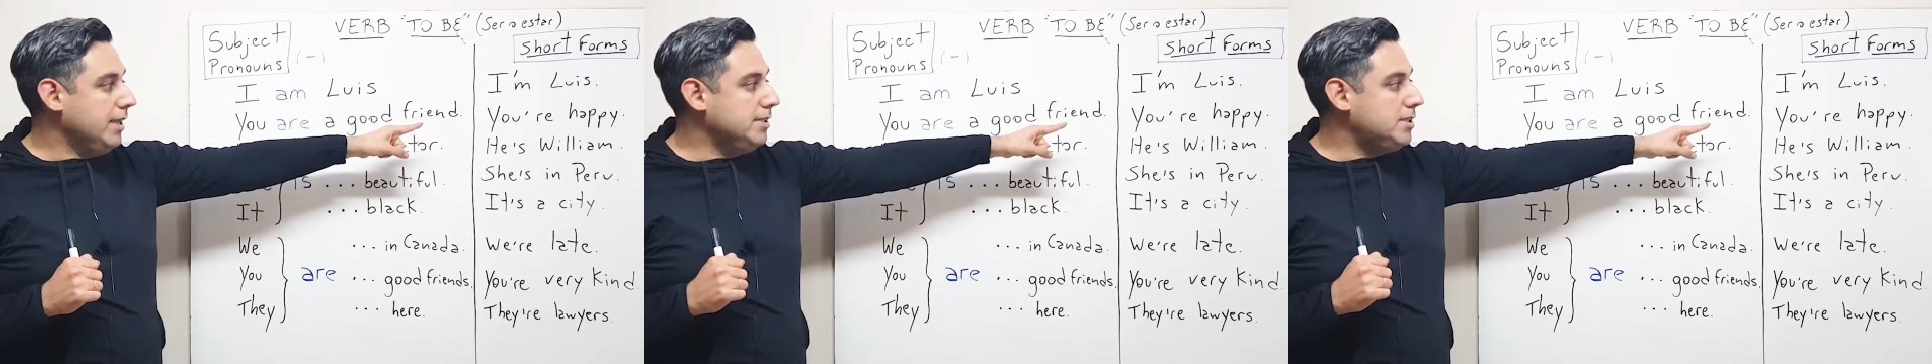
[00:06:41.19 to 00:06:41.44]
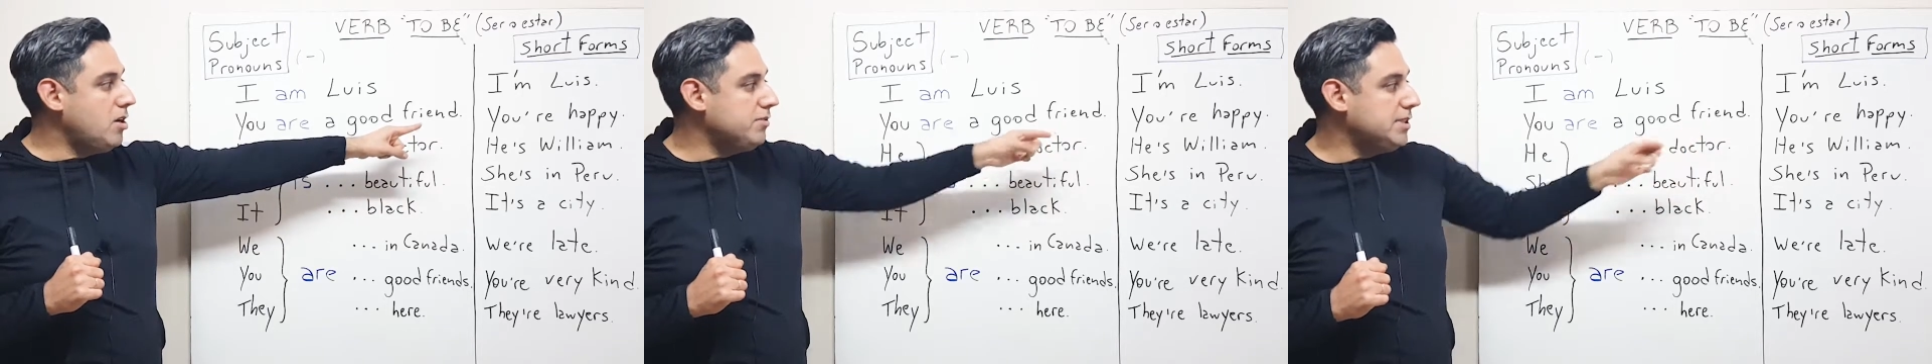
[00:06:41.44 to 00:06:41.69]

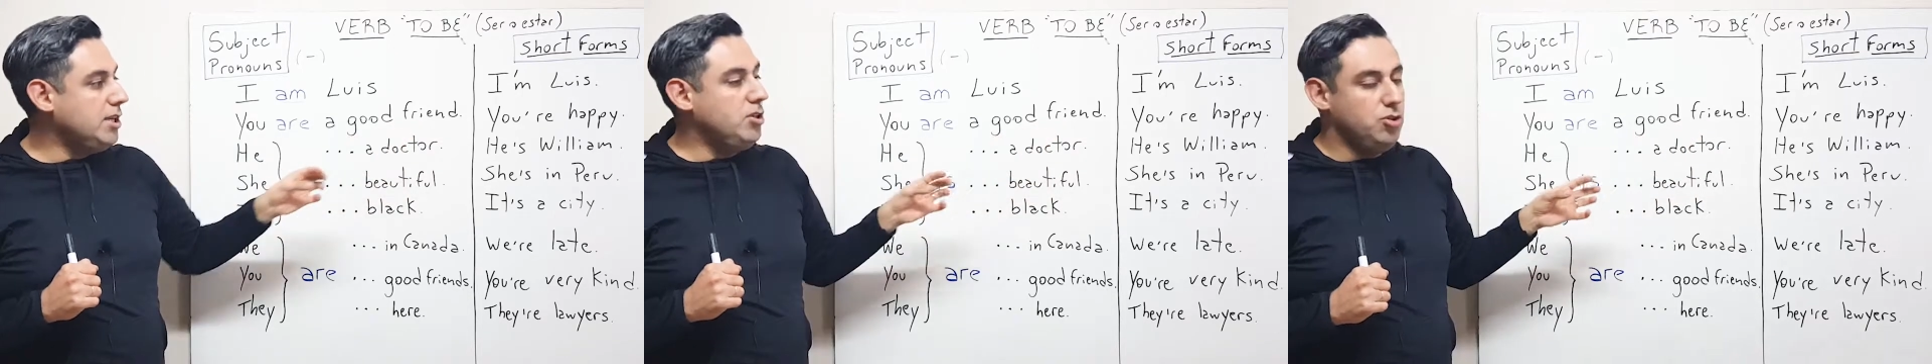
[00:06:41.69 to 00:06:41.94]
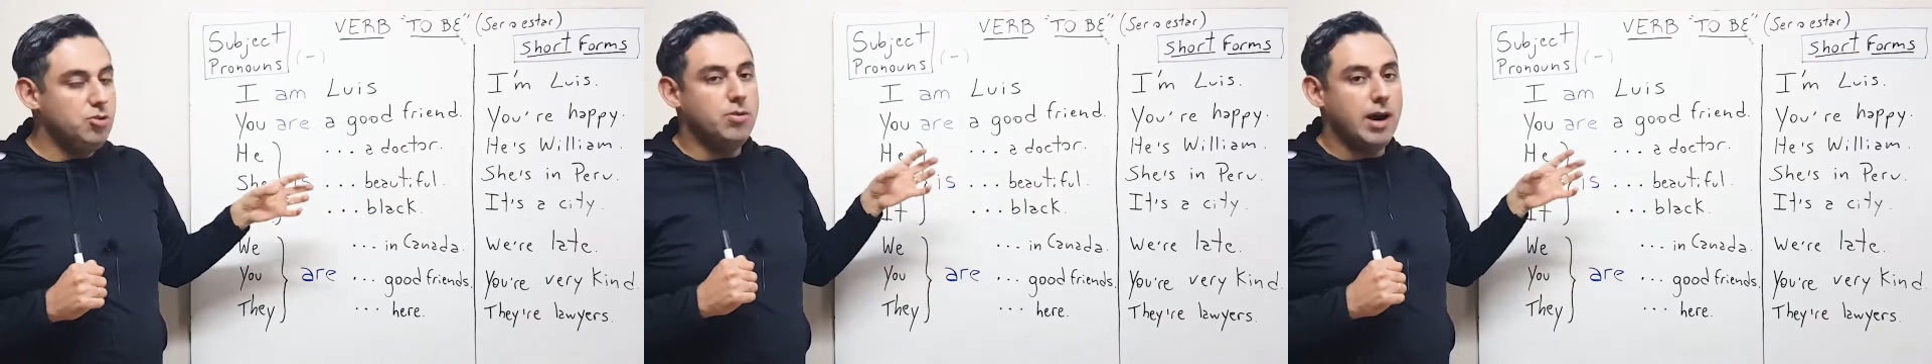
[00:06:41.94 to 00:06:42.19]
Instead of
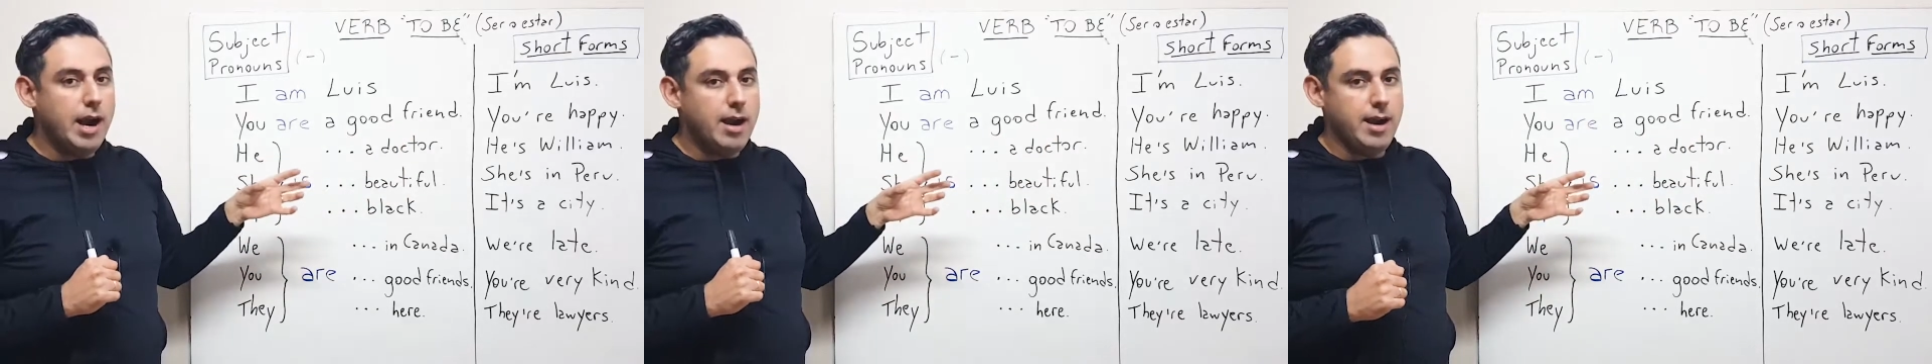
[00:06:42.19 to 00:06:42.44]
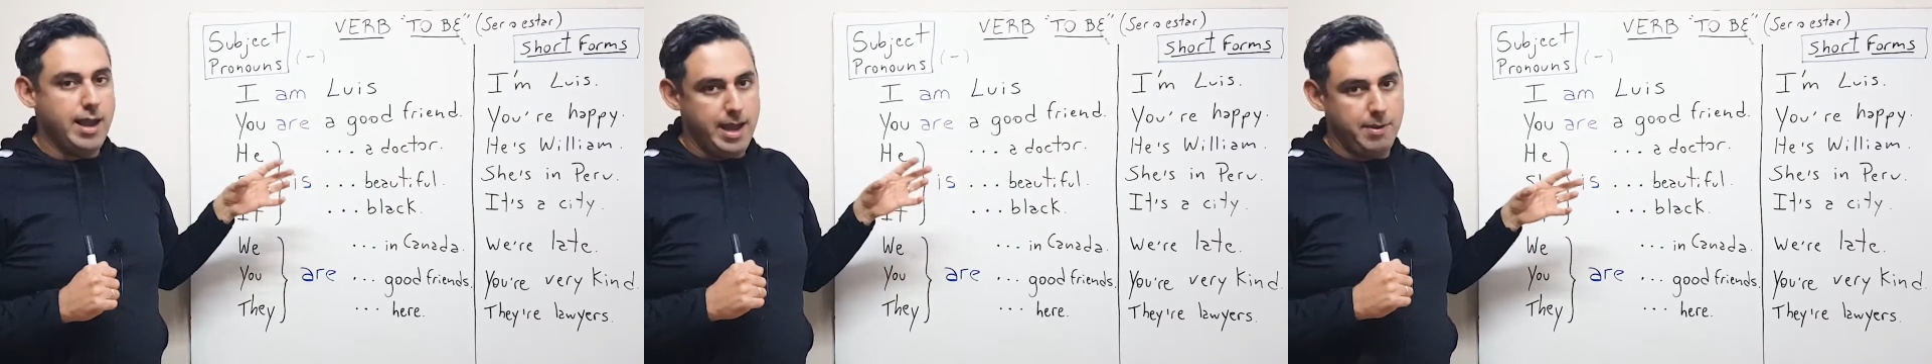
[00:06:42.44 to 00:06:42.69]
saying, you are
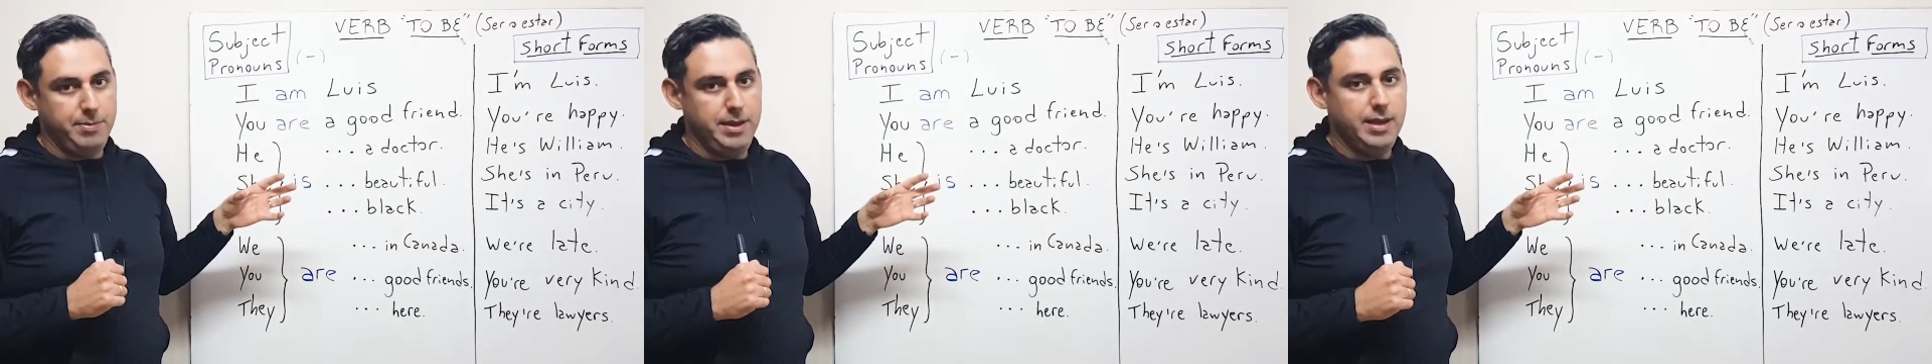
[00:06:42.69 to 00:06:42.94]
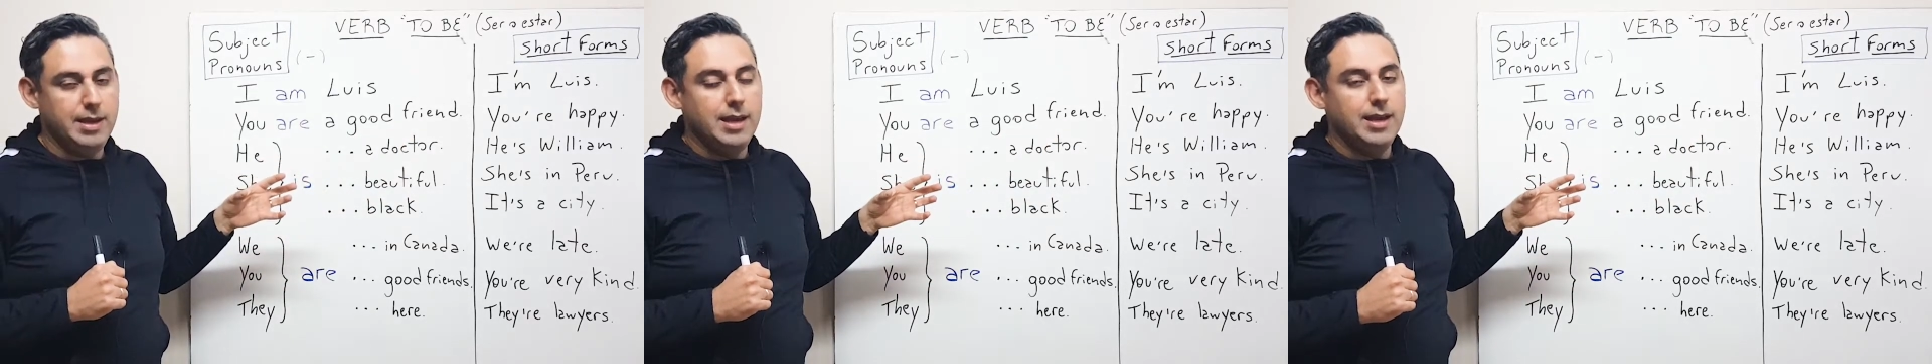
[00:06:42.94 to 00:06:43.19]

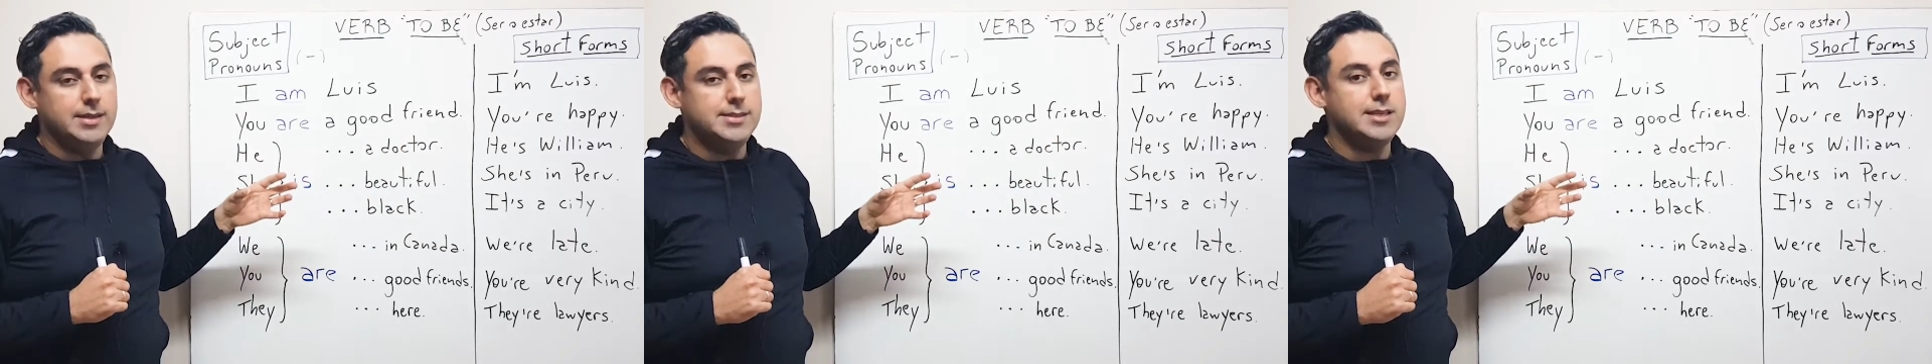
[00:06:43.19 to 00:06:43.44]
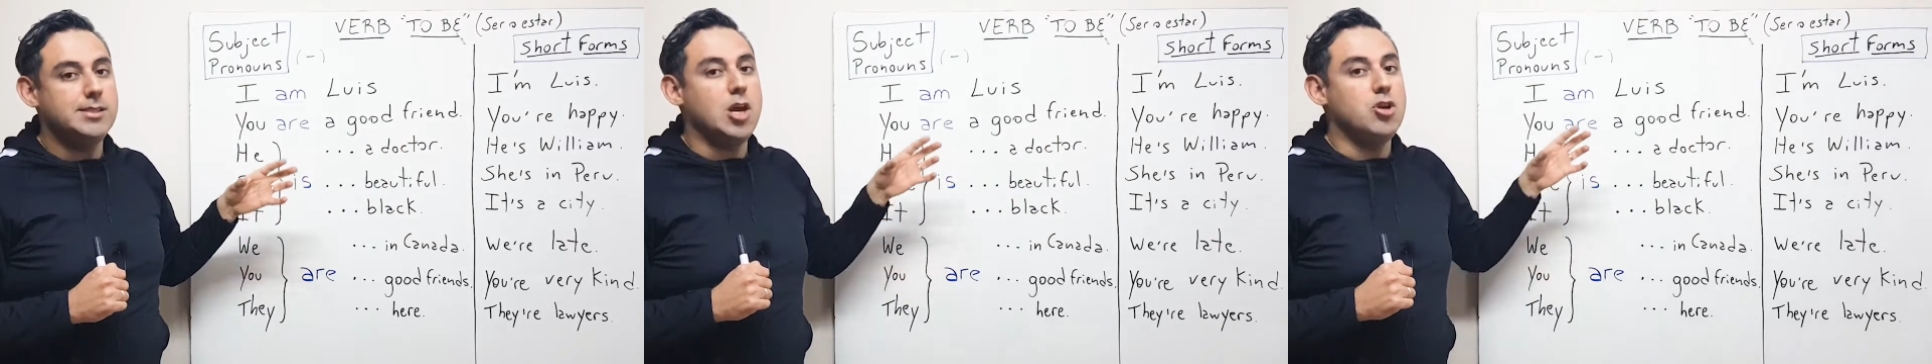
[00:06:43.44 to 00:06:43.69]
happy, it
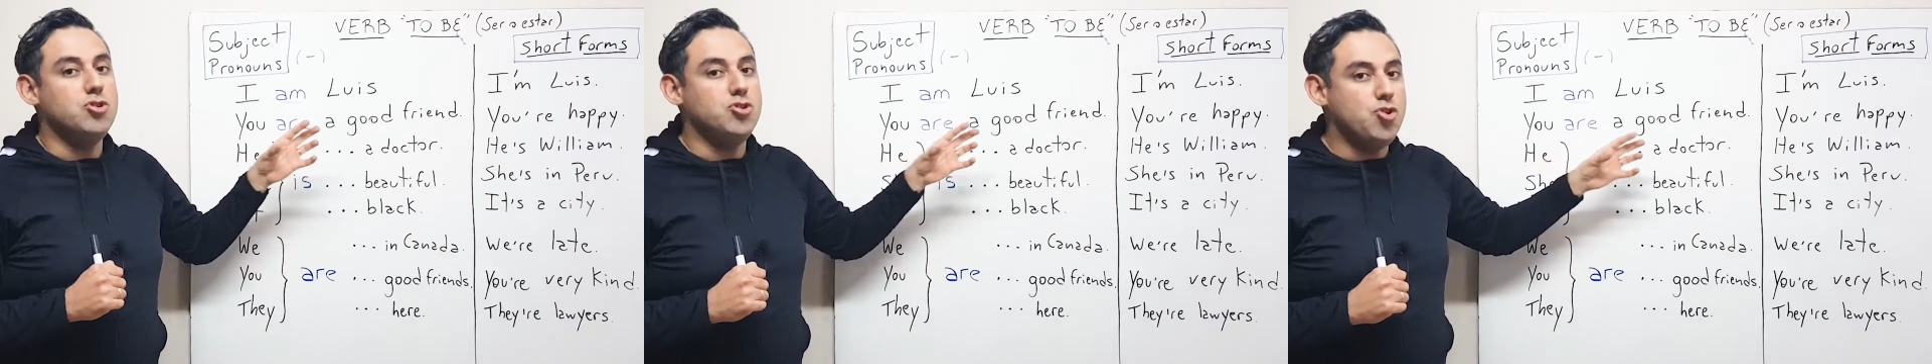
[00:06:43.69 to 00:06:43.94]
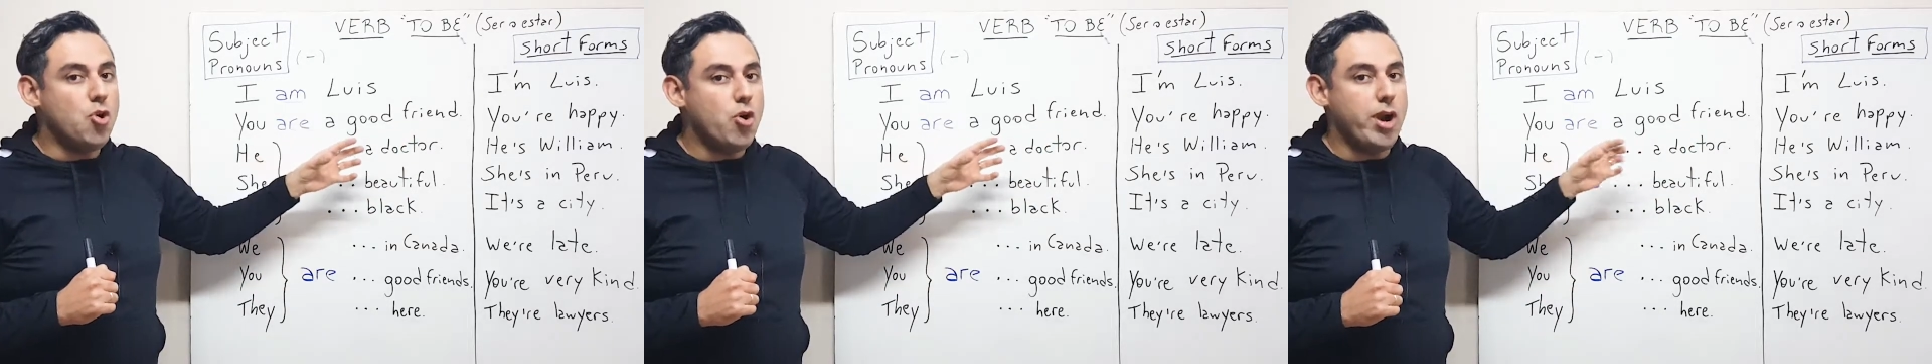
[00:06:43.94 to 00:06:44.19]
says,
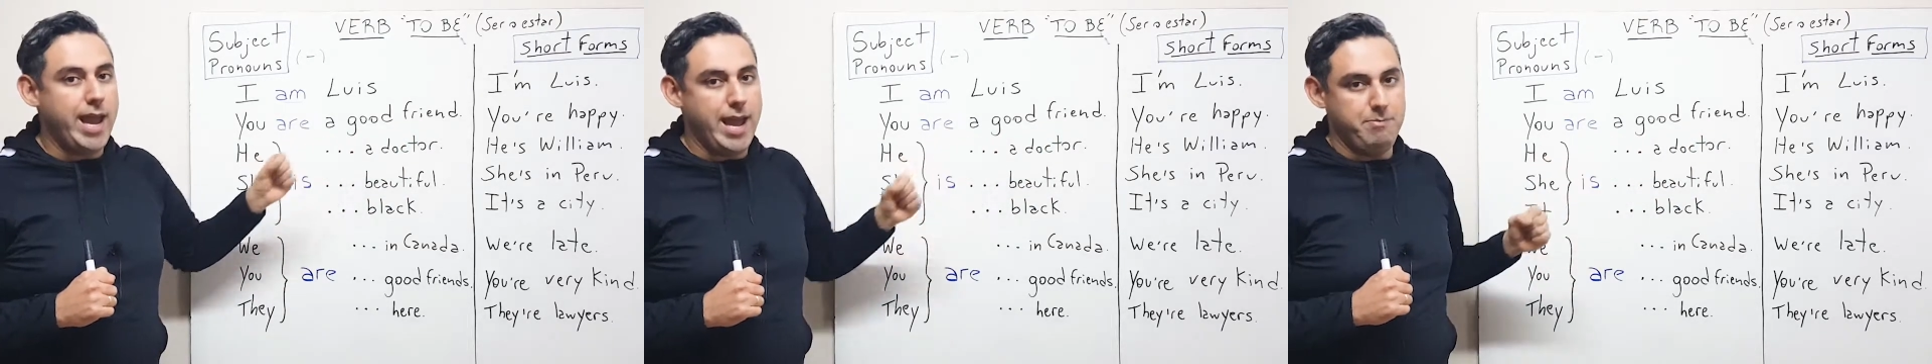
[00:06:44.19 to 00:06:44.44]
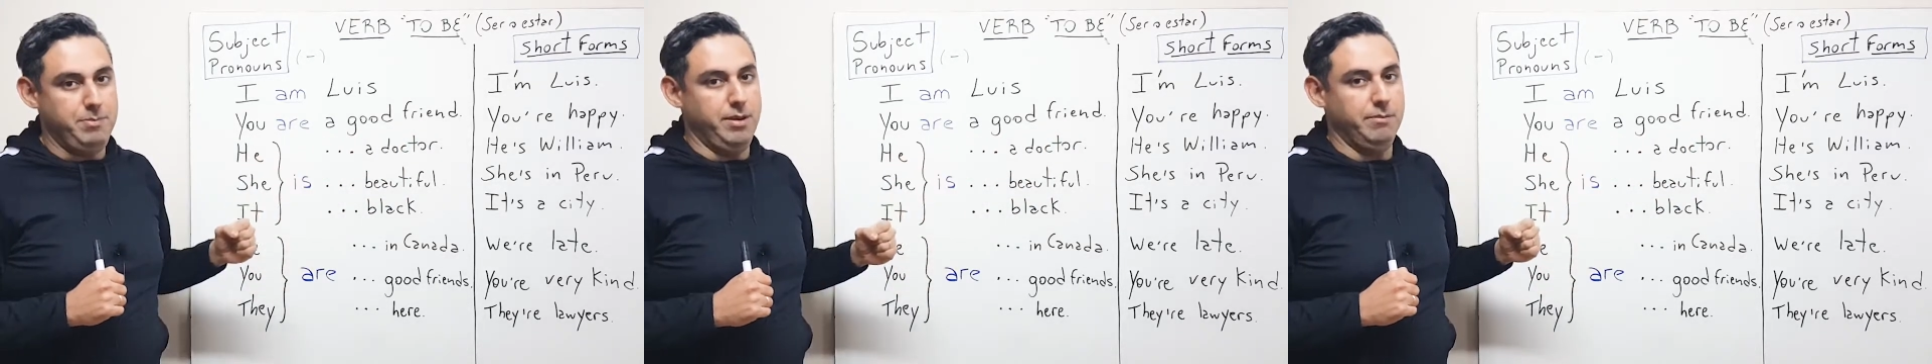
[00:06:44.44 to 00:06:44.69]
you're
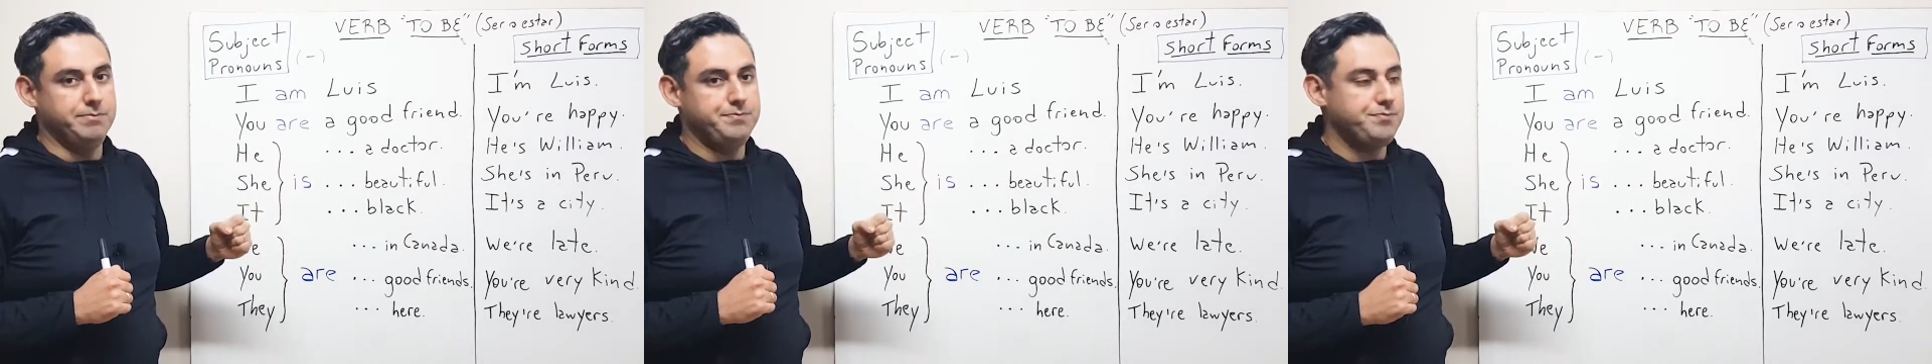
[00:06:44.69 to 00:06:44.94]
happy.